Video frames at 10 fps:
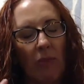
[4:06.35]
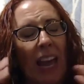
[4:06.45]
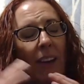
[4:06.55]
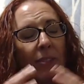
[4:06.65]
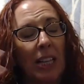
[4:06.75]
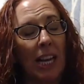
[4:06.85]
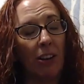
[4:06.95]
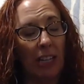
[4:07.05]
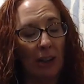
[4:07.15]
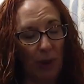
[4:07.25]
have
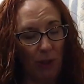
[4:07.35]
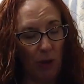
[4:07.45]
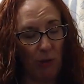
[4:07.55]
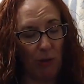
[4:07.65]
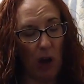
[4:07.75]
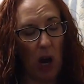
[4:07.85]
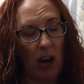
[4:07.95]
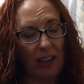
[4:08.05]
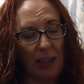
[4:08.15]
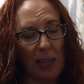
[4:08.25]
clarity with your
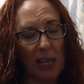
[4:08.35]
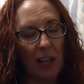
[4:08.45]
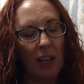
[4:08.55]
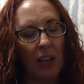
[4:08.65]
thoughts.